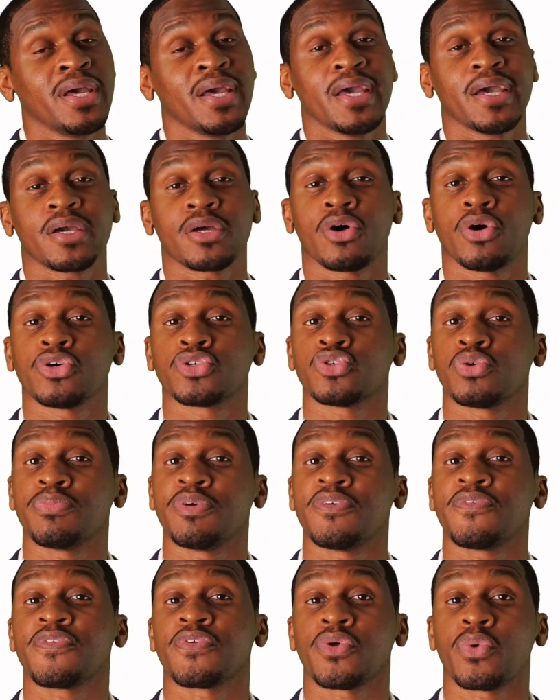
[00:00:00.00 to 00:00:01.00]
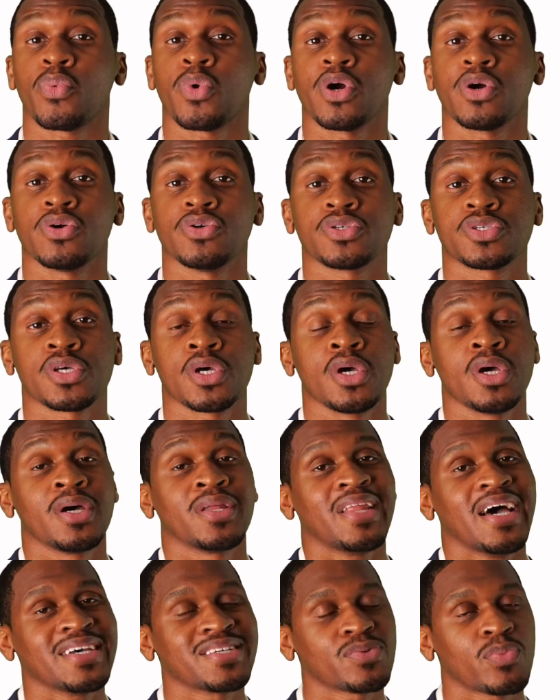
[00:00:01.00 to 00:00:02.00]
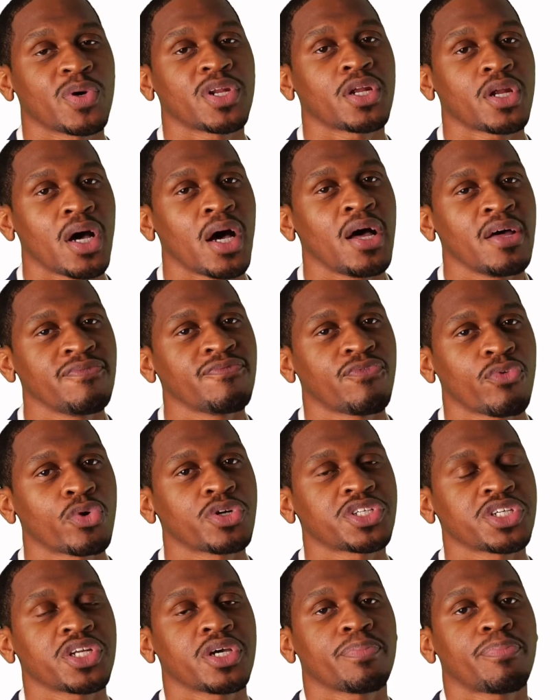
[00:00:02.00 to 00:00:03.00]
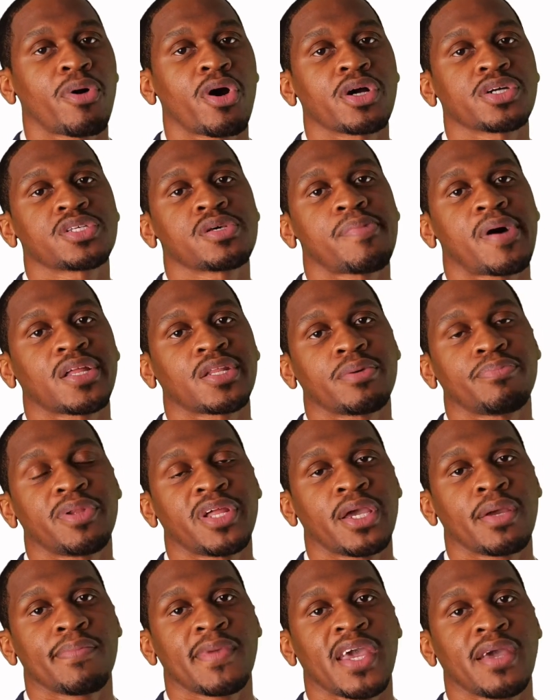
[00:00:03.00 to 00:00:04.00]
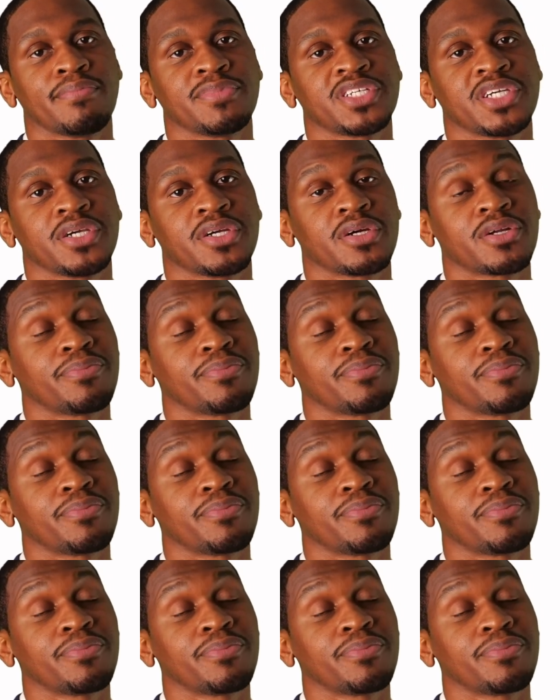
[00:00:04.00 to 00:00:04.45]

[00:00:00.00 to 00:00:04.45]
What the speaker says: It can also be for the worse. That's one of the unfortunate parts about the blame game cheater.